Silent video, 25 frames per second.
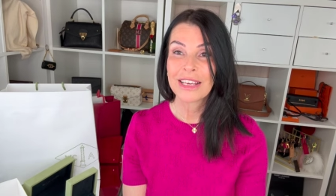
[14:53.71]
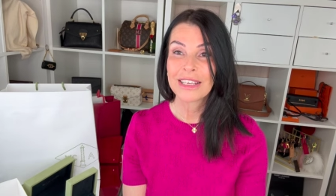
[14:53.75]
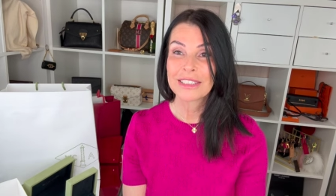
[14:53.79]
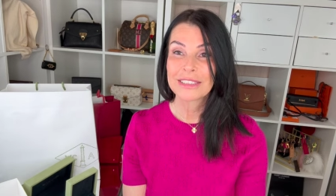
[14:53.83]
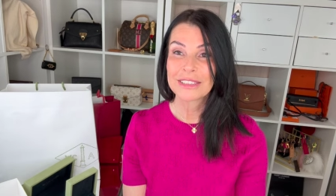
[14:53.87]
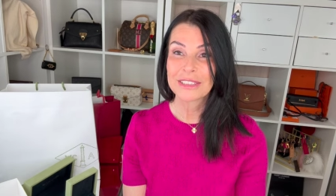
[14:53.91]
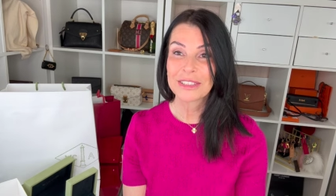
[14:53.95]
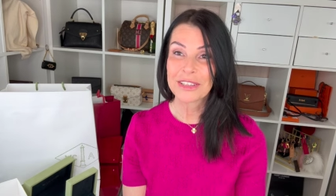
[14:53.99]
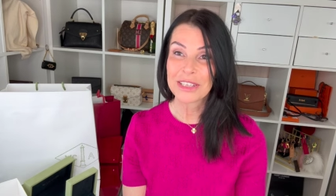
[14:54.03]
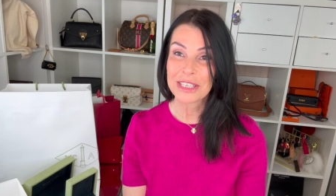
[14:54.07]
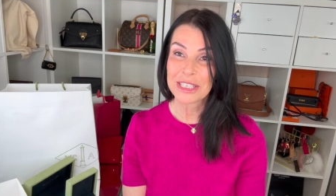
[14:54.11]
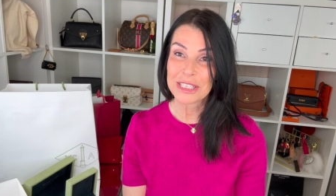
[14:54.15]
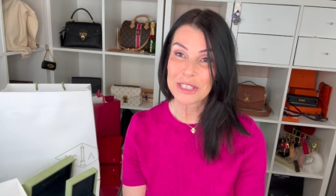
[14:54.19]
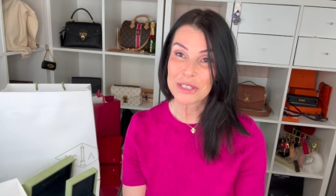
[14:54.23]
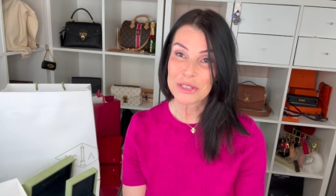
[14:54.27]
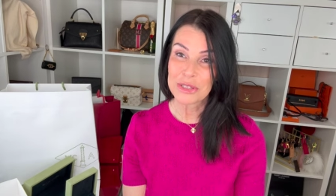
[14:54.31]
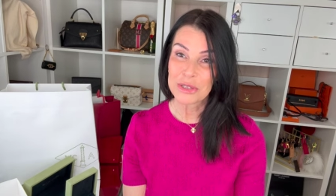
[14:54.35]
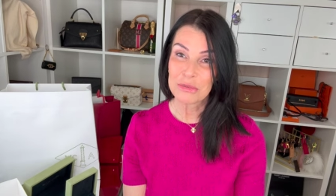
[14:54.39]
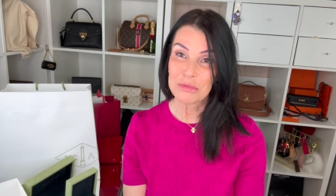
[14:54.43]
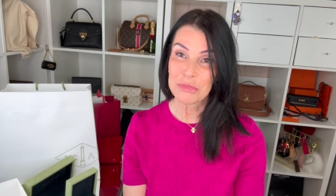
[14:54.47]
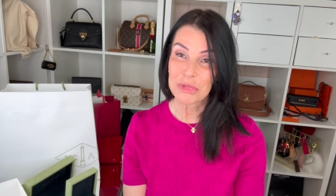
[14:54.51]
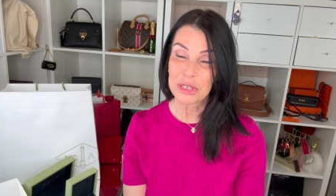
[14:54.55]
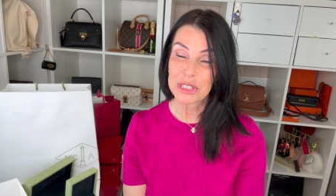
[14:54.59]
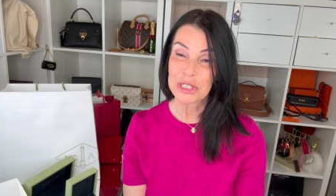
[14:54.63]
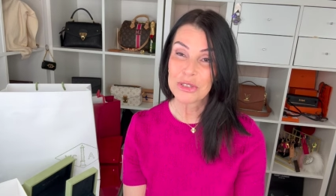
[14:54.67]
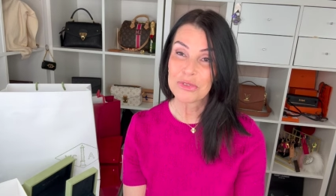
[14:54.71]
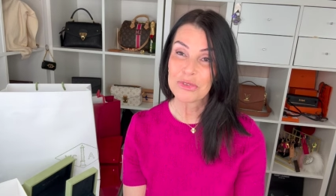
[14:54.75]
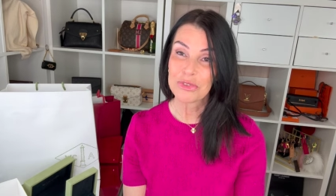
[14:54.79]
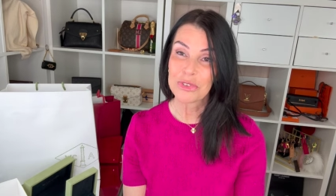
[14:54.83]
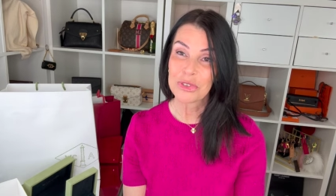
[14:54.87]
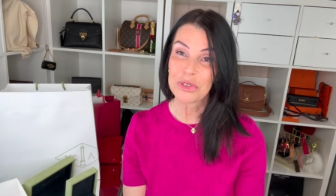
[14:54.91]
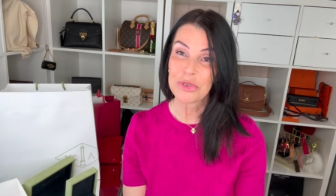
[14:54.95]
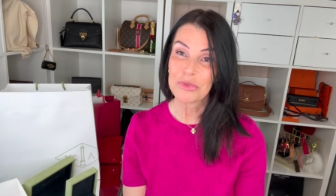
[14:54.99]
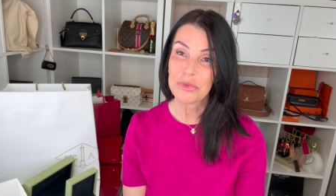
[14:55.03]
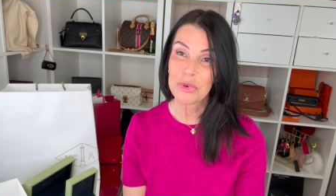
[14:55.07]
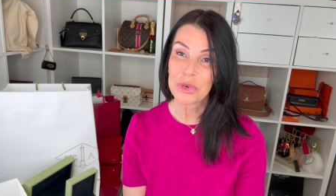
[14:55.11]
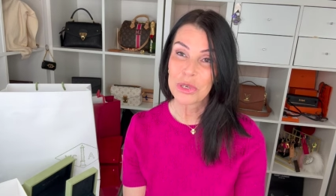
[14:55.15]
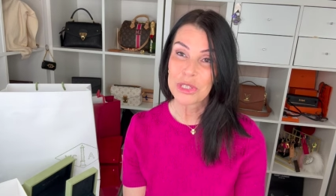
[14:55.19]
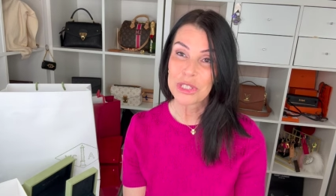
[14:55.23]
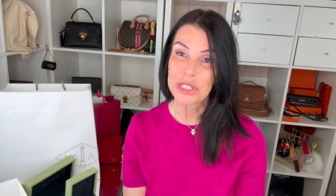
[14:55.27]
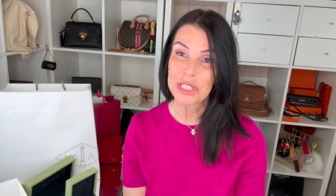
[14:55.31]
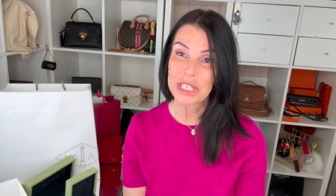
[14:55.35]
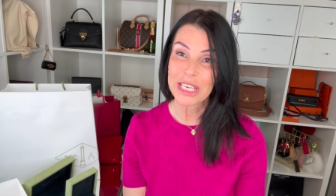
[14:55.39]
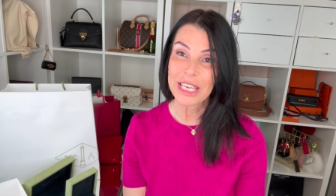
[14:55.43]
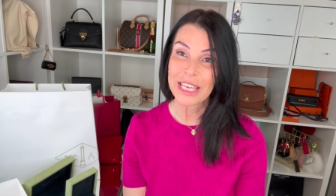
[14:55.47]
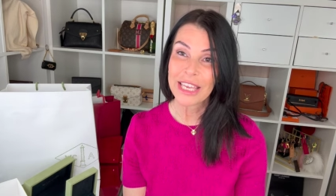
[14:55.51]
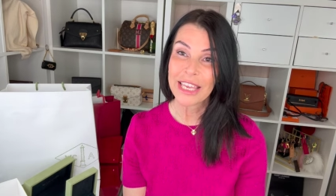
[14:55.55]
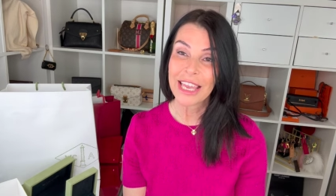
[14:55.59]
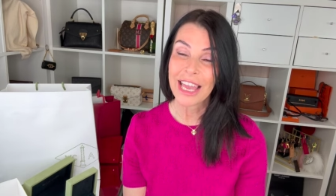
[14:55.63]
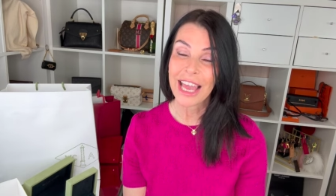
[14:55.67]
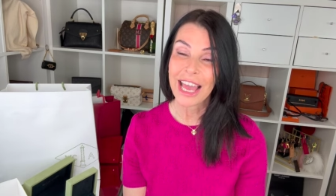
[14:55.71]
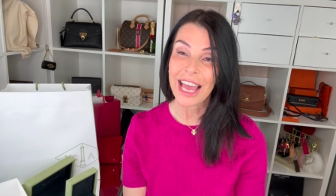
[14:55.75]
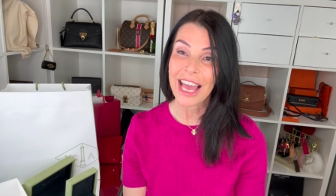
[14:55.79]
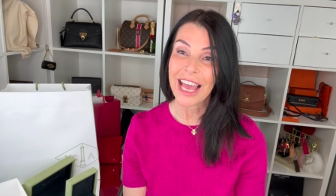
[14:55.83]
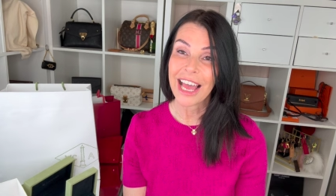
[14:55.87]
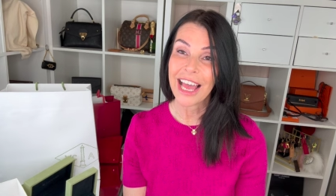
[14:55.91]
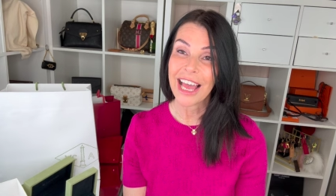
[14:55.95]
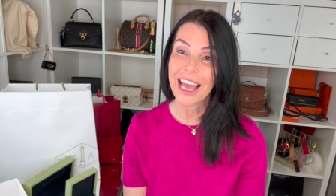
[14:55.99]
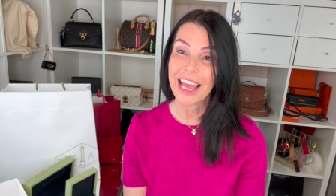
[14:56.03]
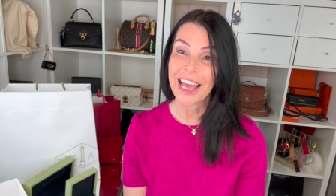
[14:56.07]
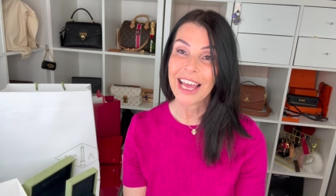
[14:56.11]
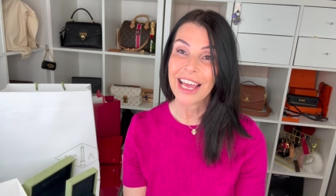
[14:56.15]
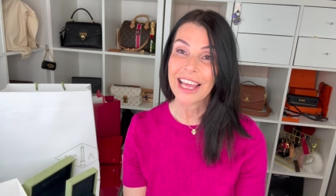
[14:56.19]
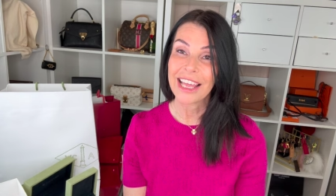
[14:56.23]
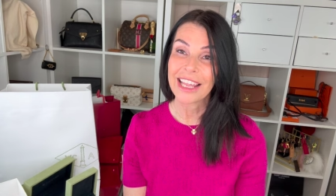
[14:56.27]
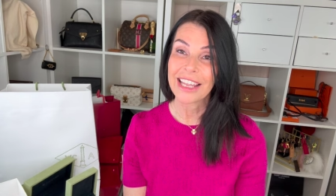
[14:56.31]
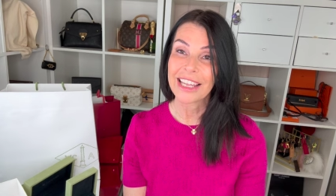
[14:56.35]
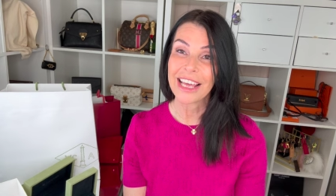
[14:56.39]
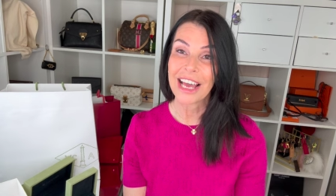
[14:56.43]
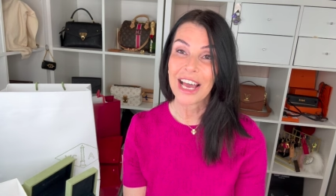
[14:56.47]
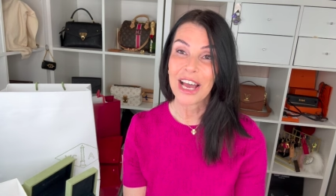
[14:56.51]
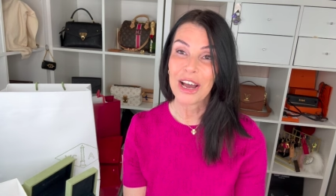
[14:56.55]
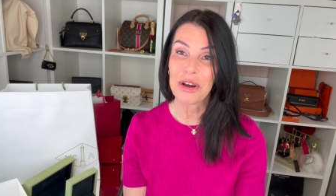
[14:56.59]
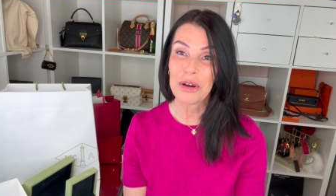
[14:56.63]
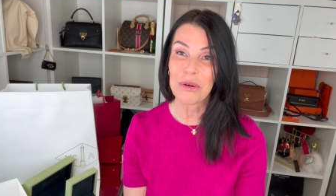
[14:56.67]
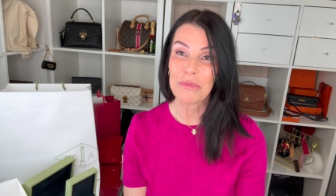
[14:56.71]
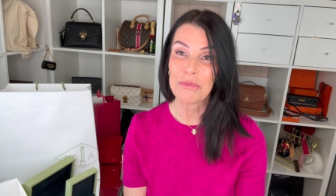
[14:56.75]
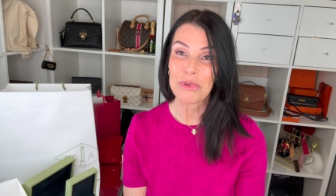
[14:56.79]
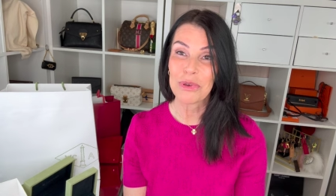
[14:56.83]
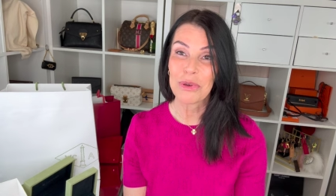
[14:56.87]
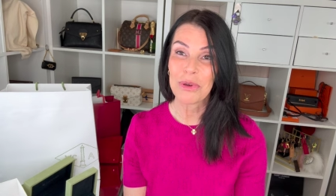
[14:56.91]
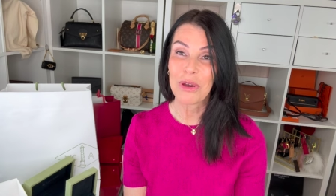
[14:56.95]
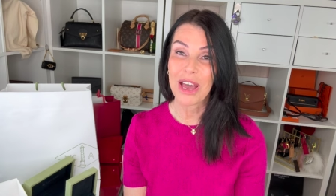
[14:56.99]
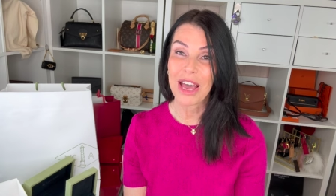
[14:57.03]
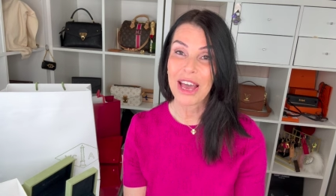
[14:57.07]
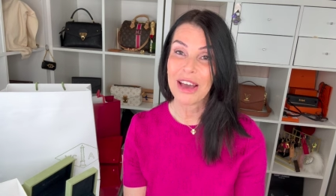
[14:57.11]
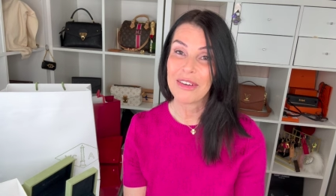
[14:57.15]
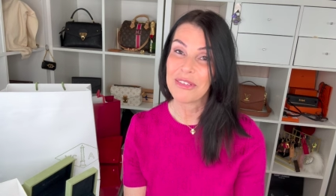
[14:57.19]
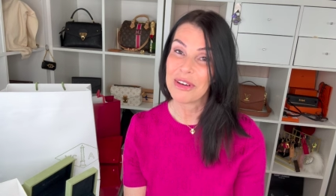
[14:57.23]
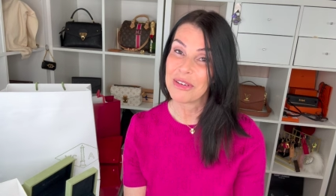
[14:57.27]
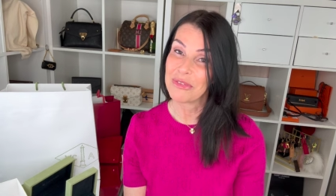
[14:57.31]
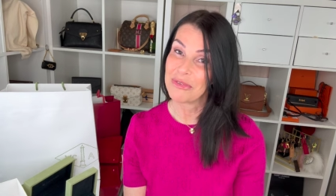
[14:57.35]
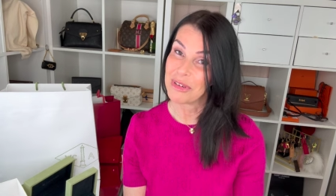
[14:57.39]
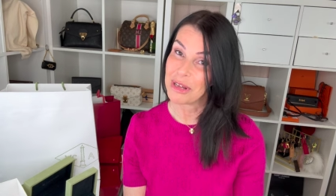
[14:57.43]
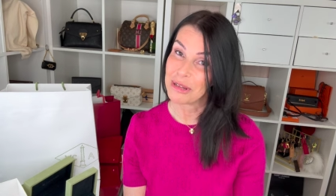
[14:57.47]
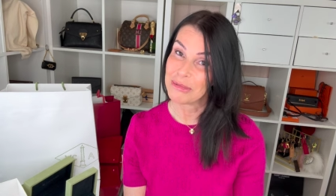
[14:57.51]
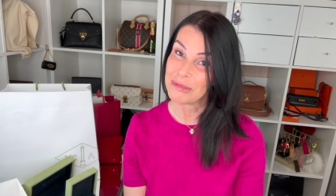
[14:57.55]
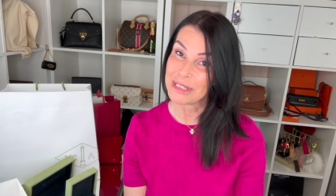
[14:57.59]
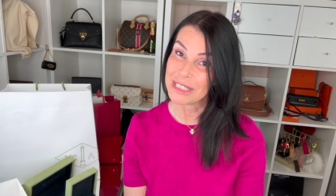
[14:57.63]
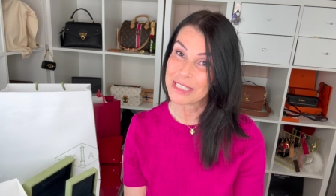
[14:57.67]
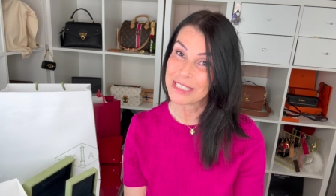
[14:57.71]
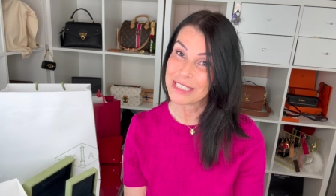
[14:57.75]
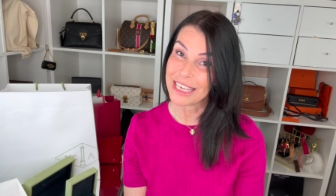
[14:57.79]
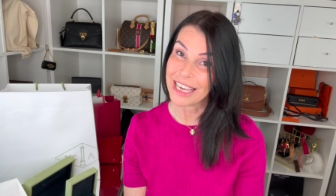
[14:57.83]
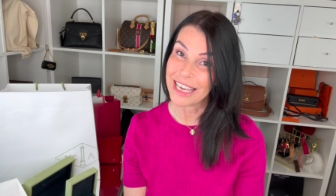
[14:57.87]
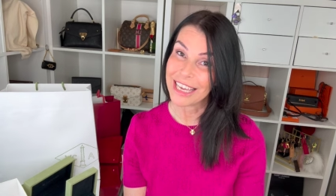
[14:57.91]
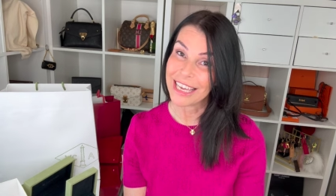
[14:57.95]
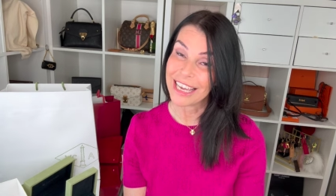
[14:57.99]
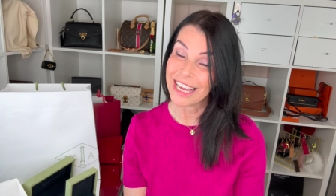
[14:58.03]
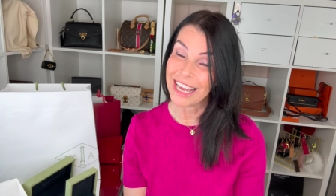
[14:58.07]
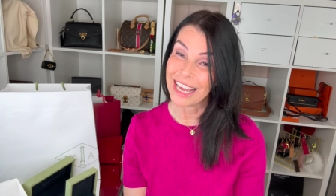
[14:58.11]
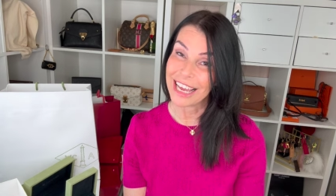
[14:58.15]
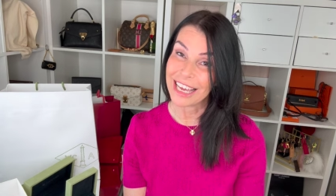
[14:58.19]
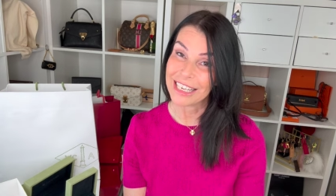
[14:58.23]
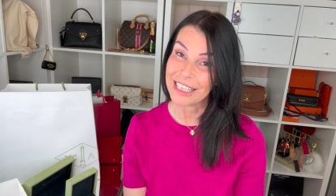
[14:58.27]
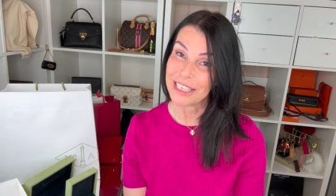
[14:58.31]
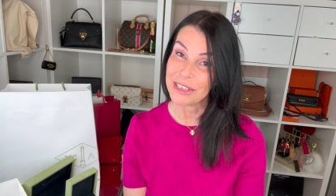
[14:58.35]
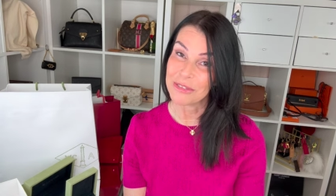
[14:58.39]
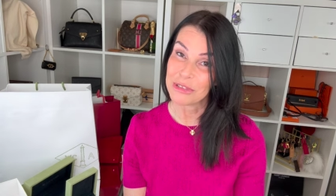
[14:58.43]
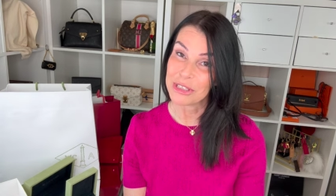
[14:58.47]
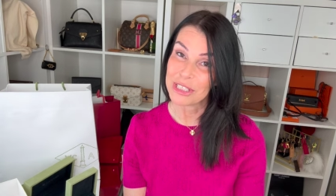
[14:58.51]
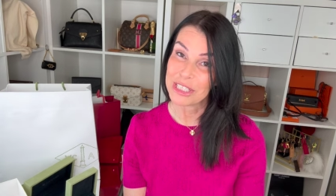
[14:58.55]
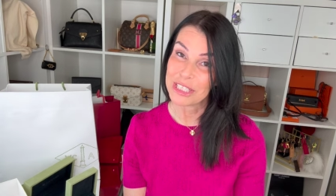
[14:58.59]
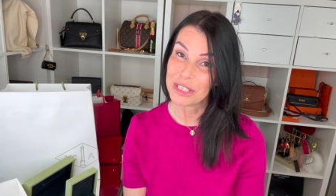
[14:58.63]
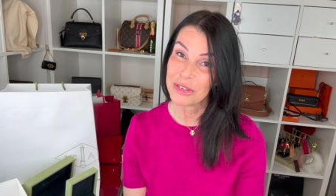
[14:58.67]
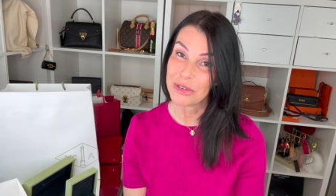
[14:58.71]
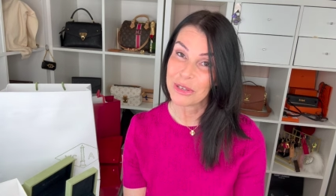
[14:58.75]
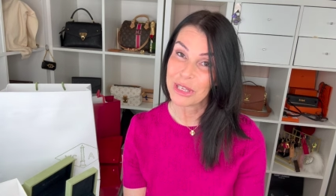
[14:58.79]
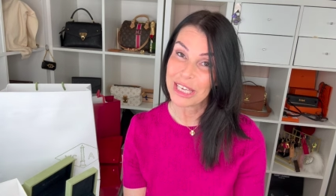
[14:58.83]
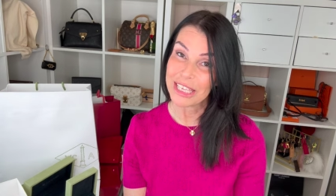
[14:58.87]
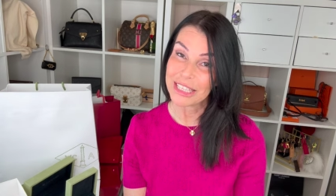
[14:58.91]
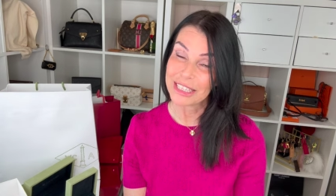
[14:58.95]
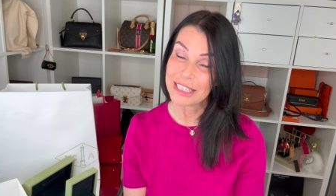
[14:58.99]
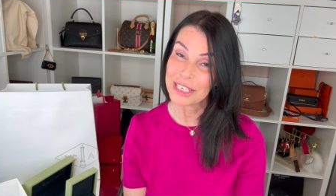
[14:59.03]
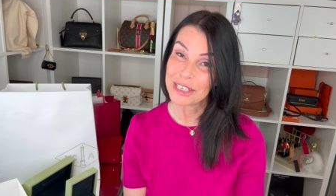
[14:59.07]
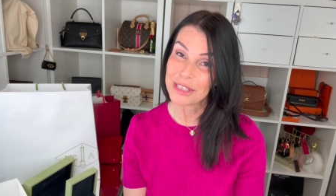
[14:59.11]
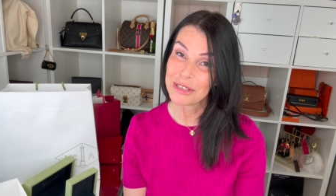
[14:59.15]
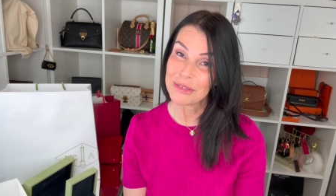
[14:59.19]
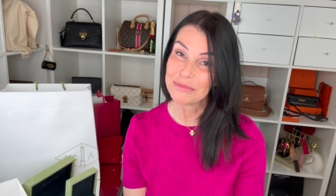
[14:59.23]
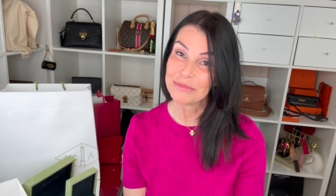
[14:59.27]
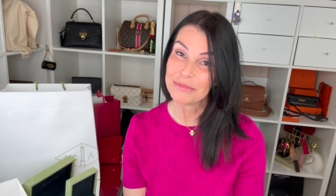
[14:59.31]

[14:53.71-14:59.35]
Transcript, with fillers: So thank you so much for watching and I hope you have a fabulous day and I will see you later.